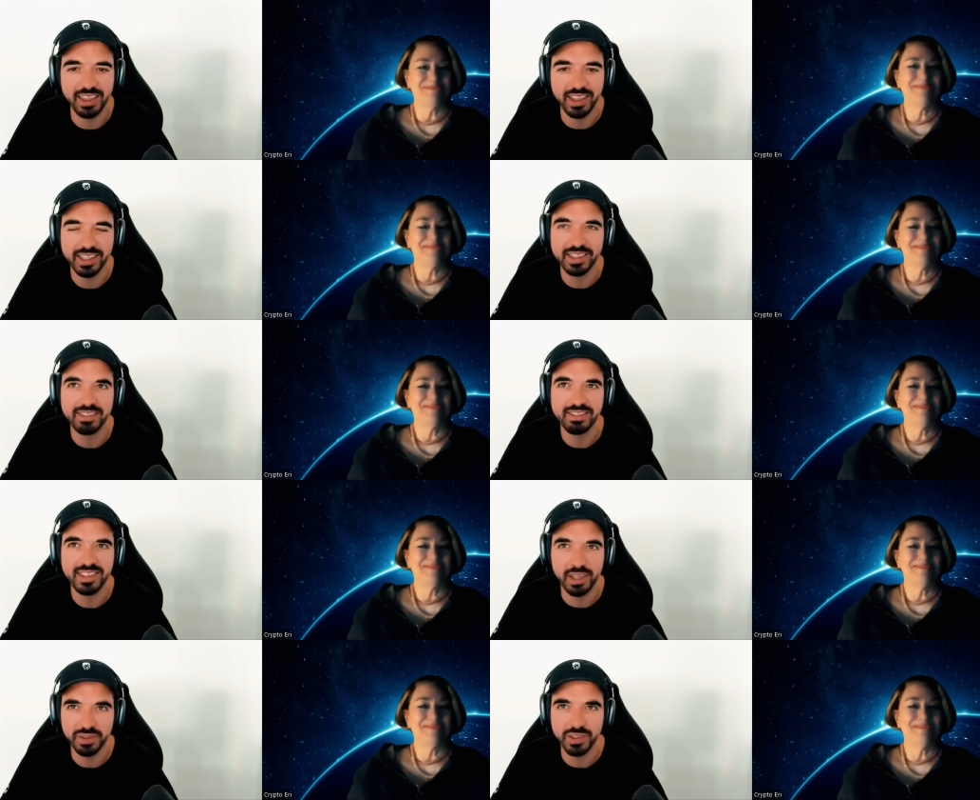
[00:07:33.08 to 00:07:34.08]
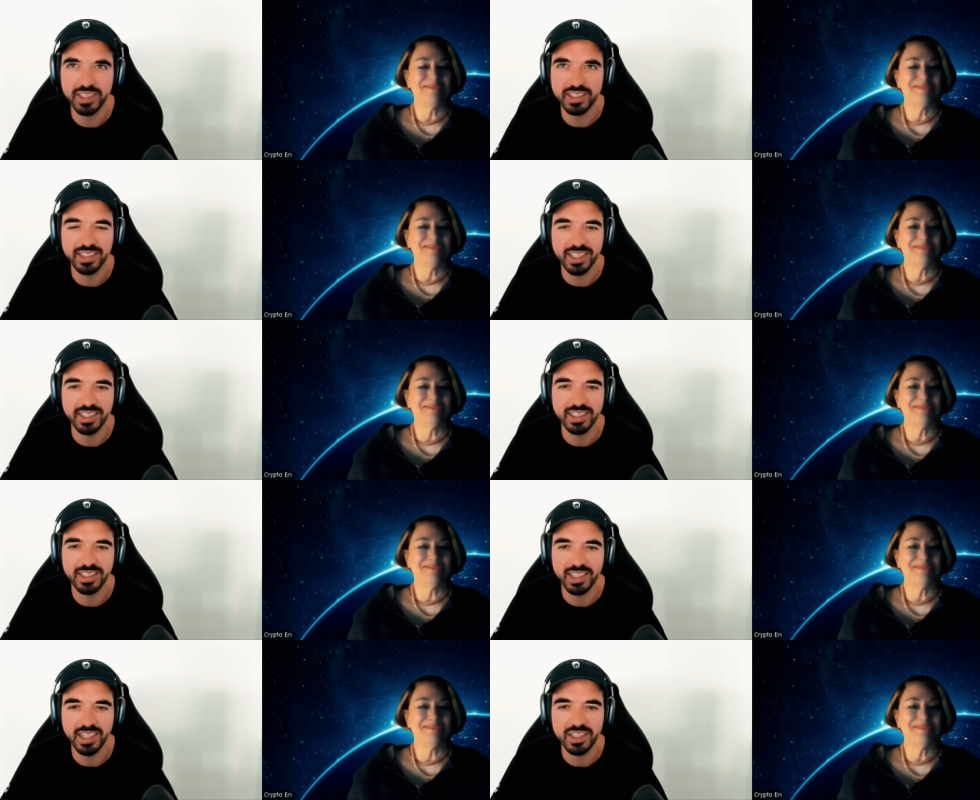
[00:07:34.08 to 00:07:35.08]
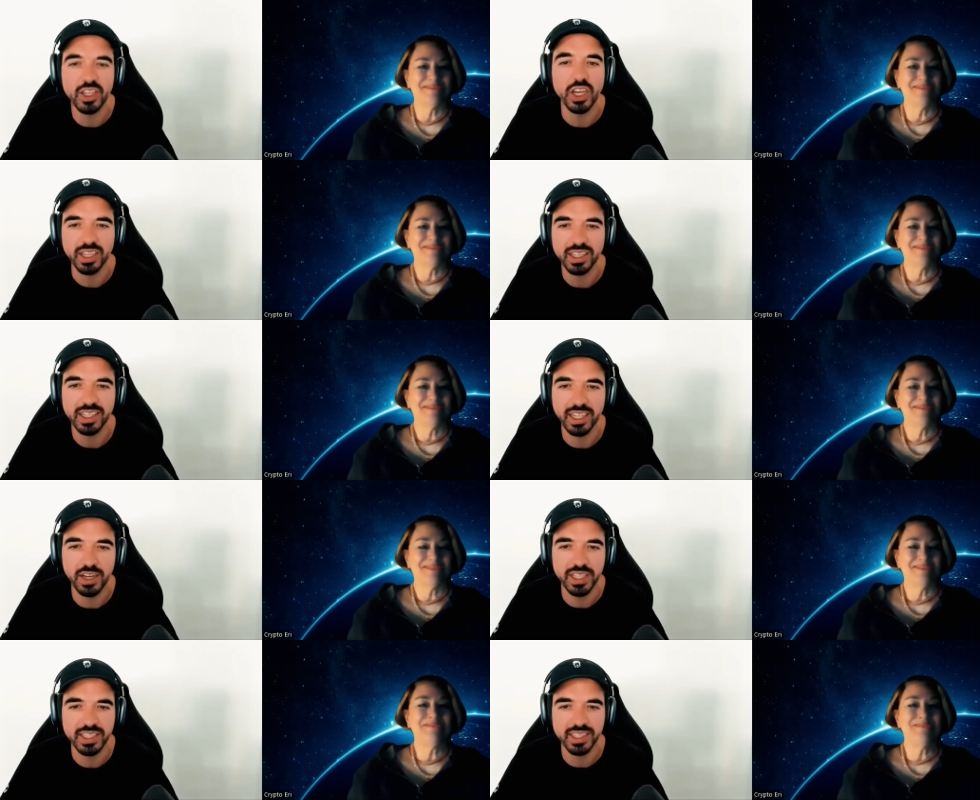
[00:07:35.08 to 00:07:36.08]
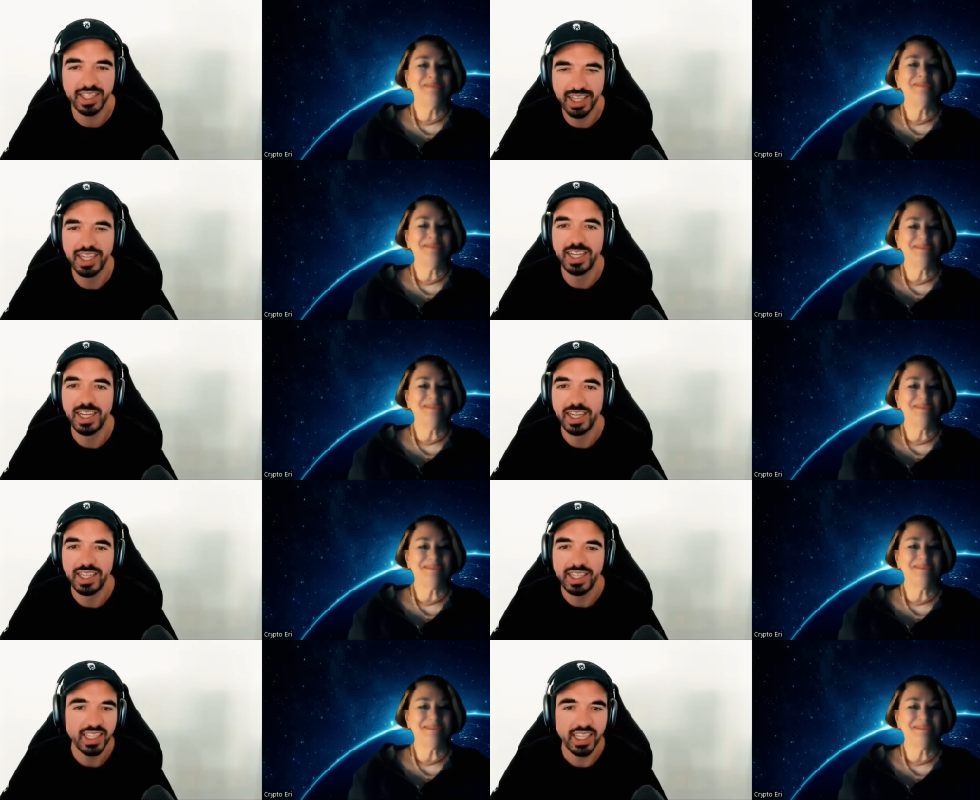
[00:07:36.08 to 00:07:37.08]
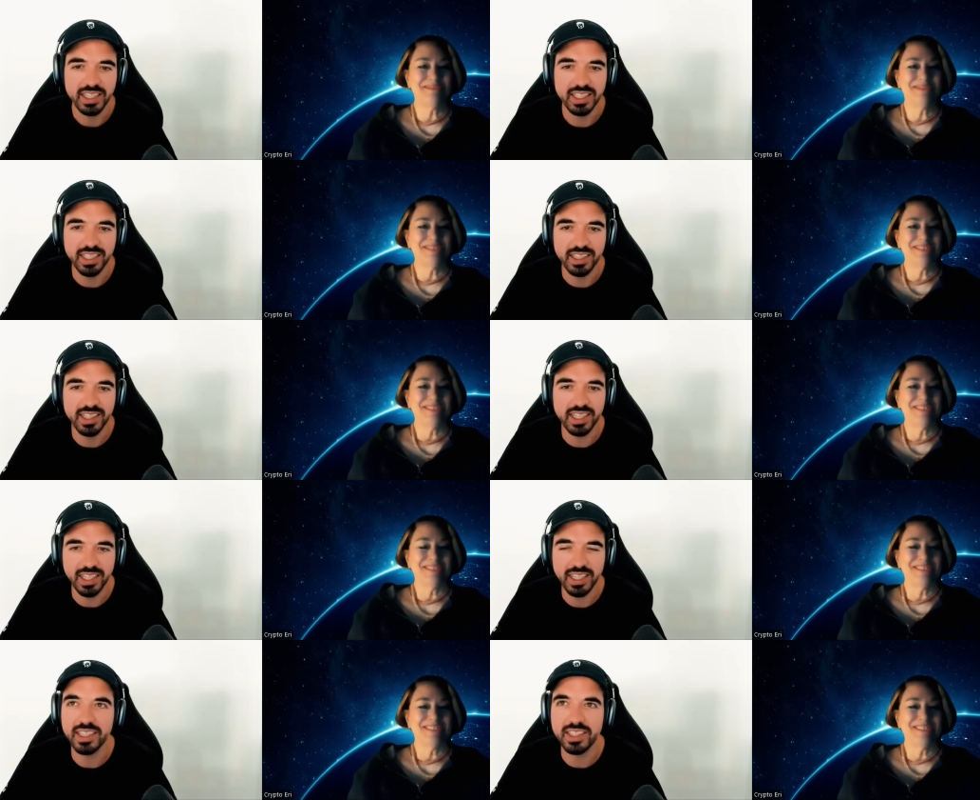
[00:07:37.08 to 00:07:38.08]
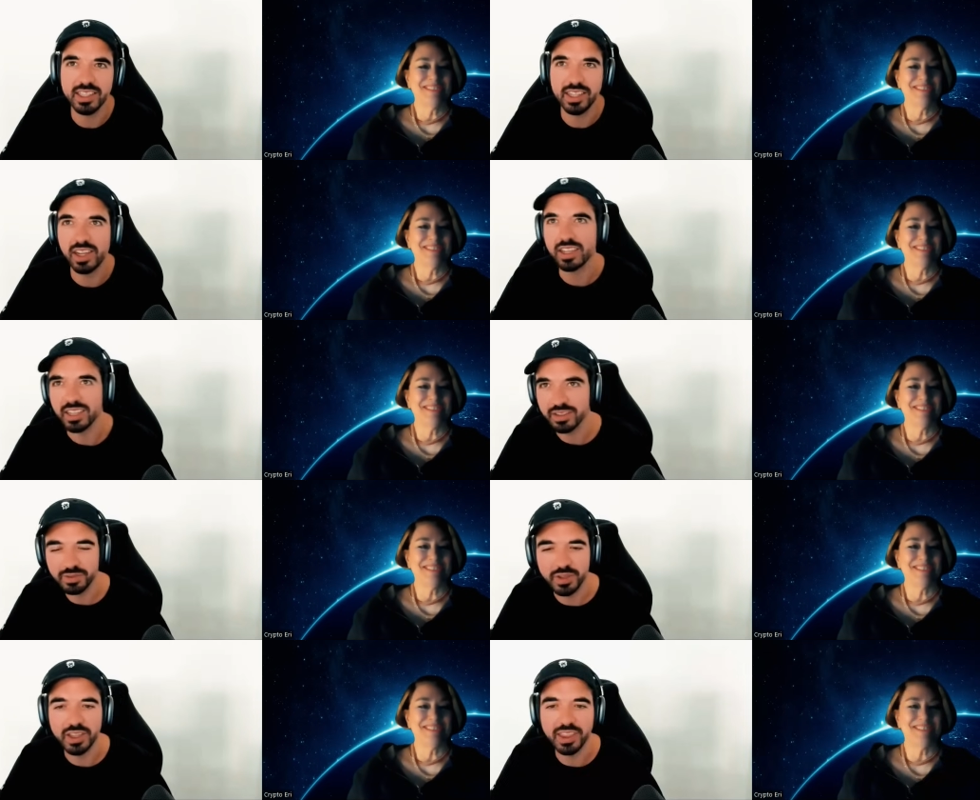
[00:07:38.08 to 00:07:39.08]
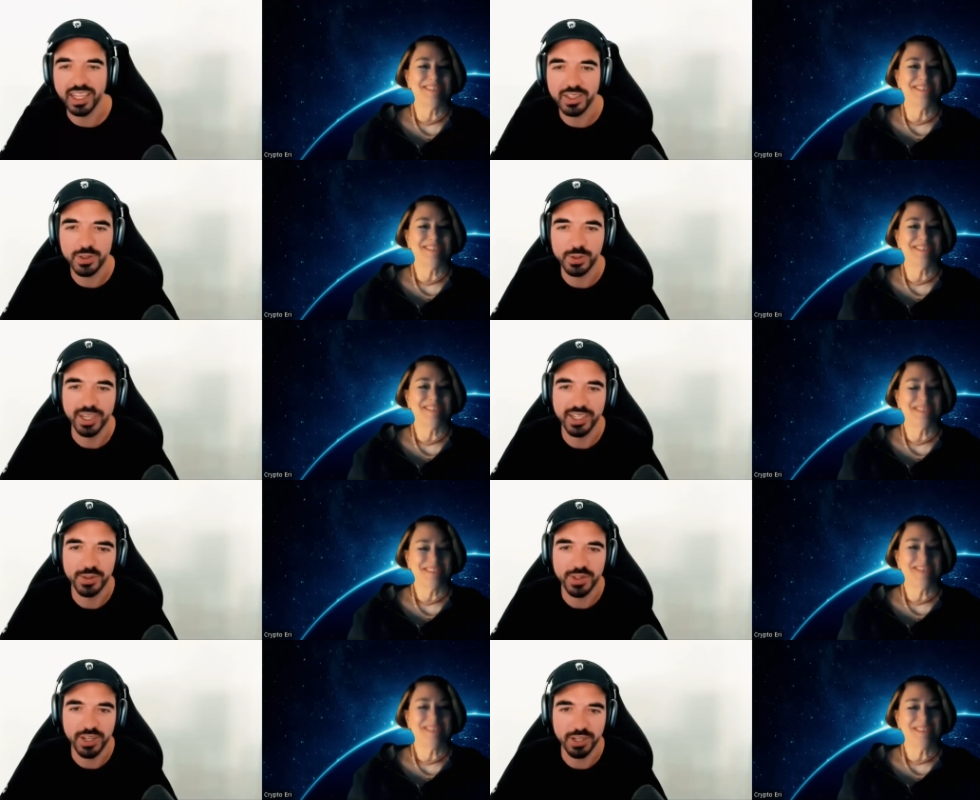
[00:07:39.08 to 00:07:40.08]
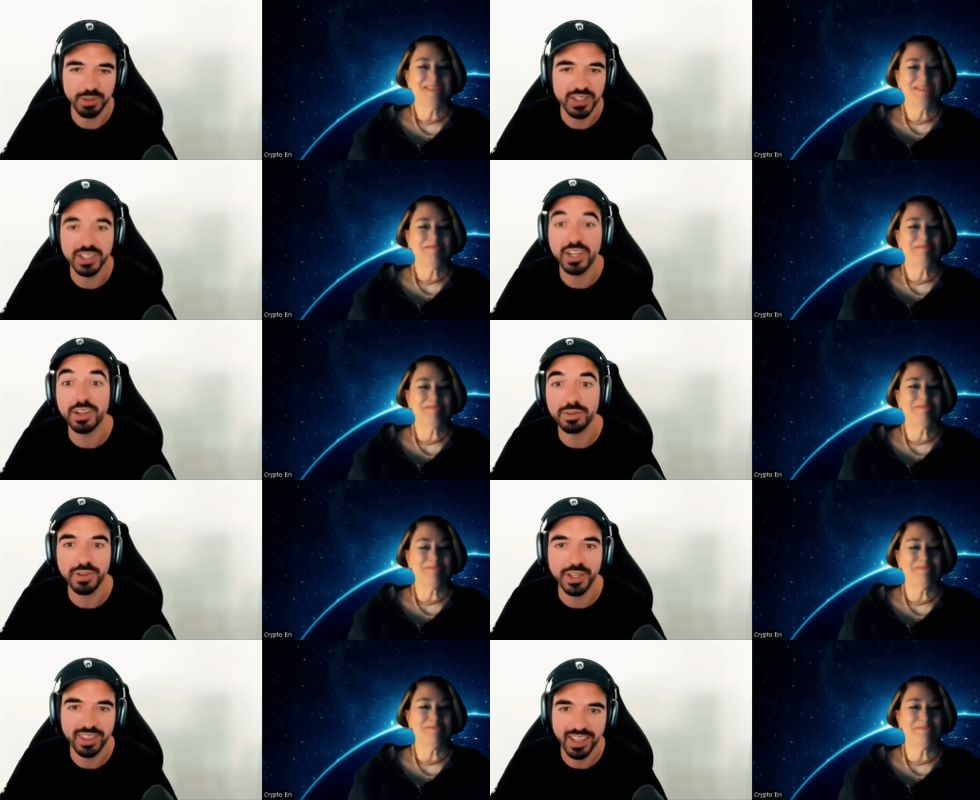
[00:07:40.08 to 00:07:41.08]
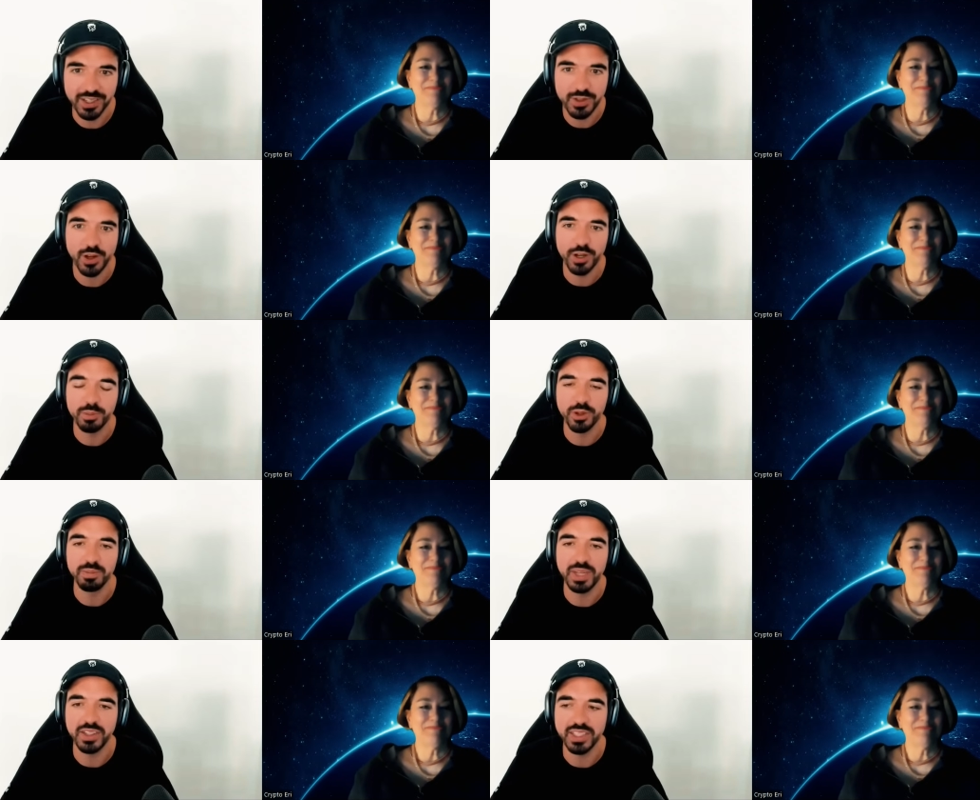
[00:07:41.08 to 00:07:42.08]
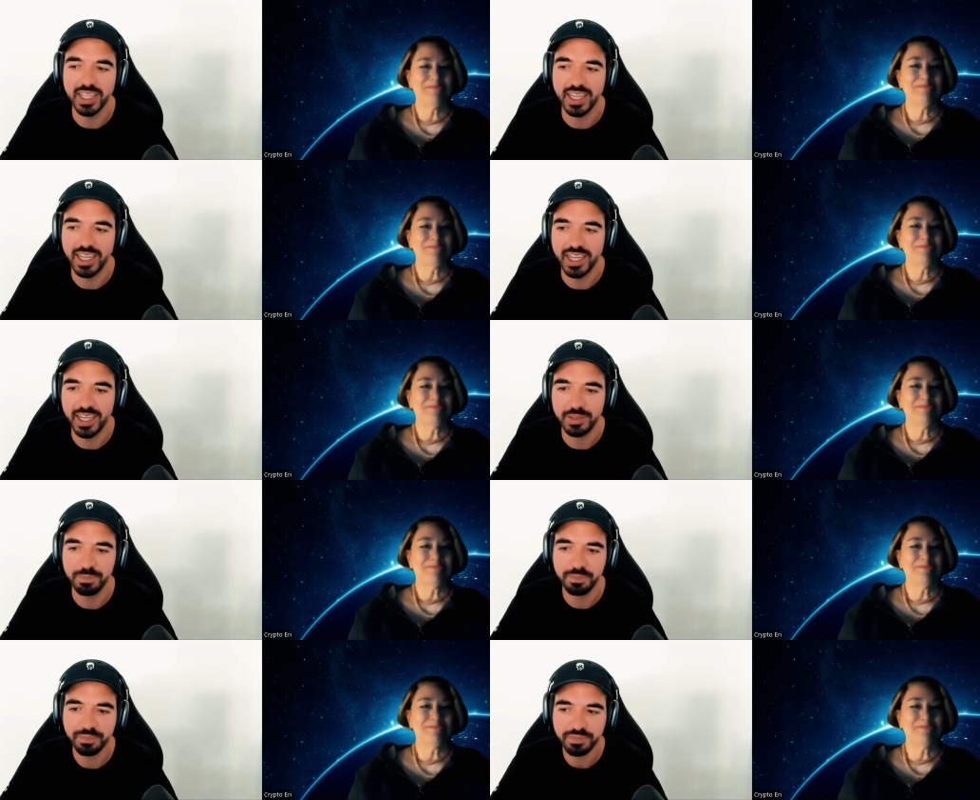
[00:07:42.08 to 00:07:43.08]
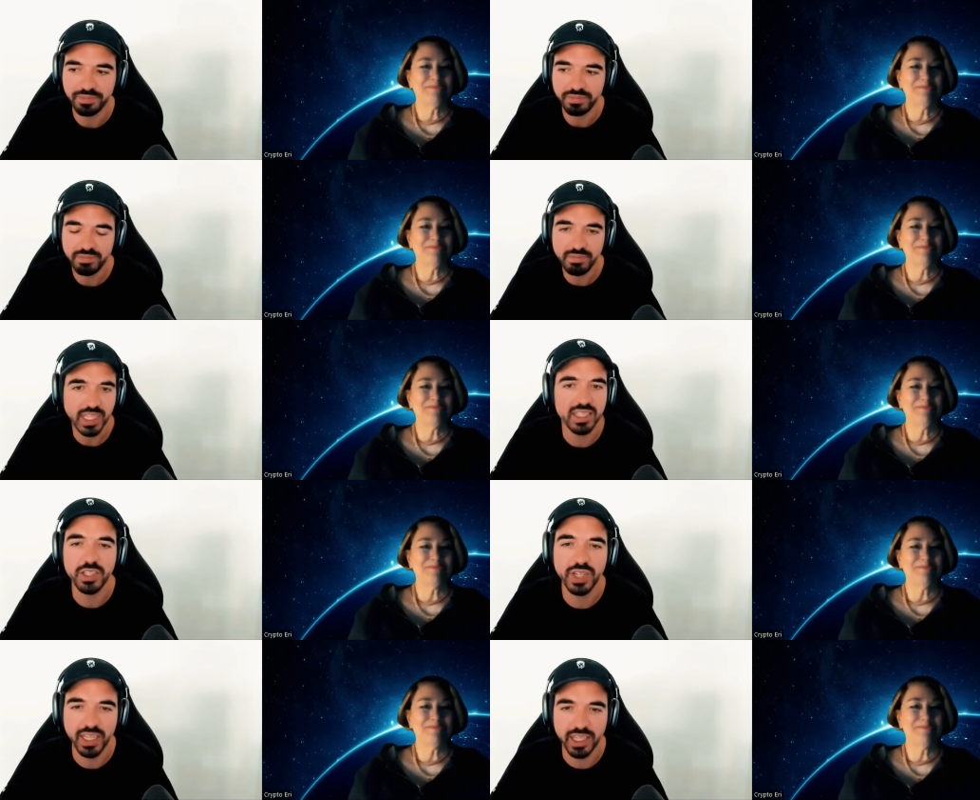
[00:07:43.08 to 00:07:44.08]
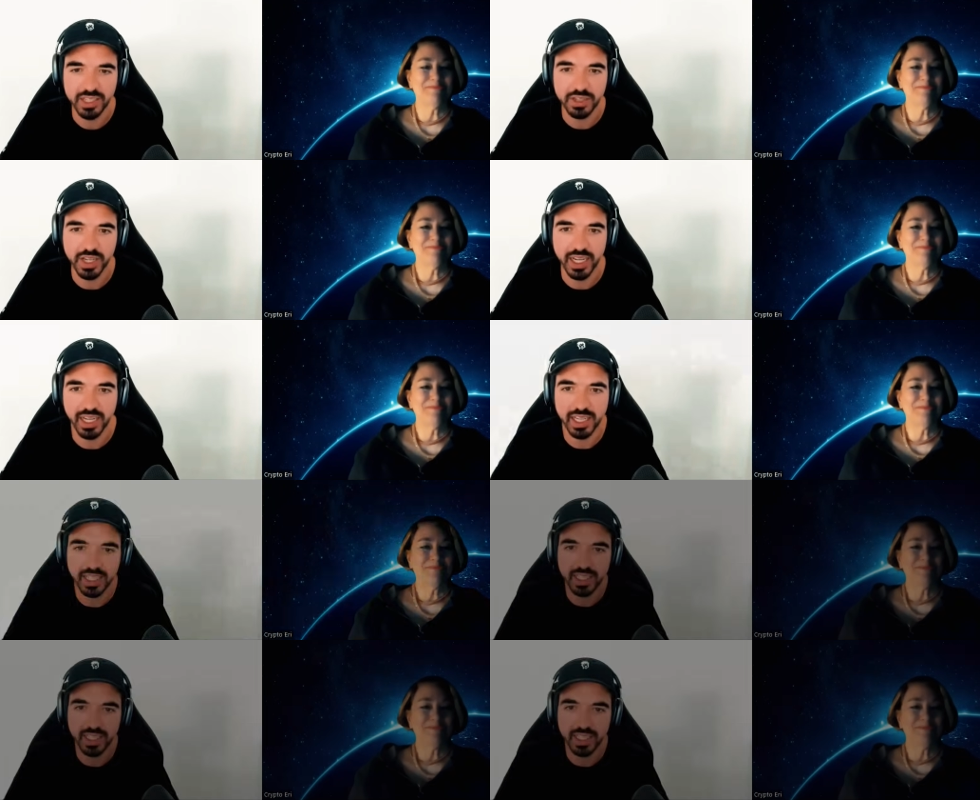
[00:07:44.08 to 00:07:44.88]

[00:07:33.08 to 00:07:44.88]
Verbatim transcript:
Speaker 1: I think difference is is good. You know, it's it's it, it, it is another fun thing to uh, to talk about. It's another fun thing to learn more about. Um, it's unique in its own kind.